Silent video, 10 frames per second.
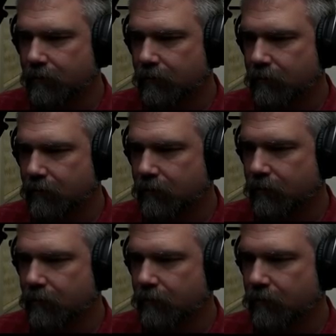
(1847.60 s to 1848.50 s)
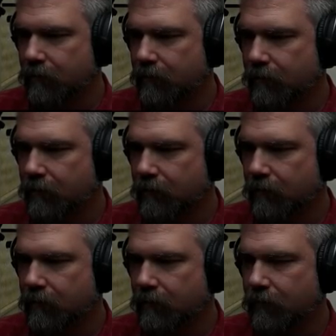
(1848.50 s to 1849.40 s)

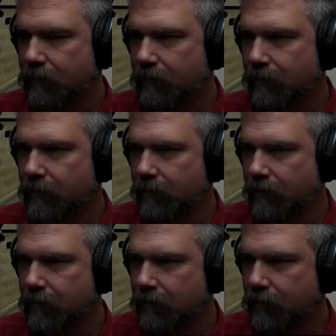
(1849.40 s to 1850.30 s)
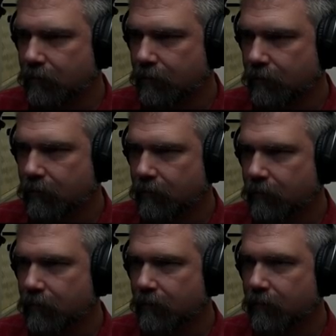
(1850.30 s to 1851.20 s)

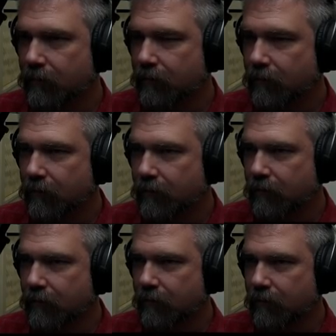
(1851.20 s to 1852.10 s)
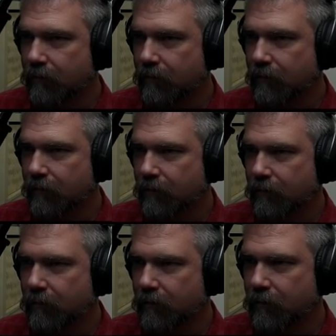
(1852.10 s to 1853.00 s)

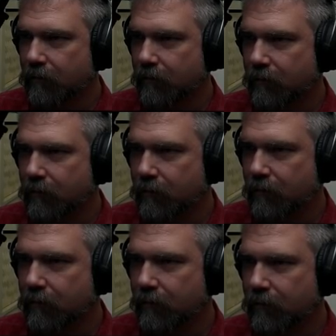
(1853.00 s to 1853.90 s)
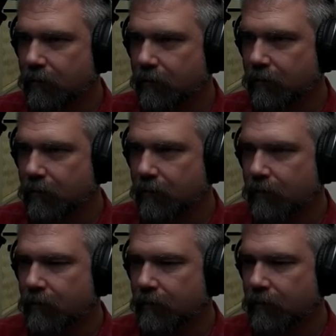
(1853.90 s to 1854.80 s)
(not speaking)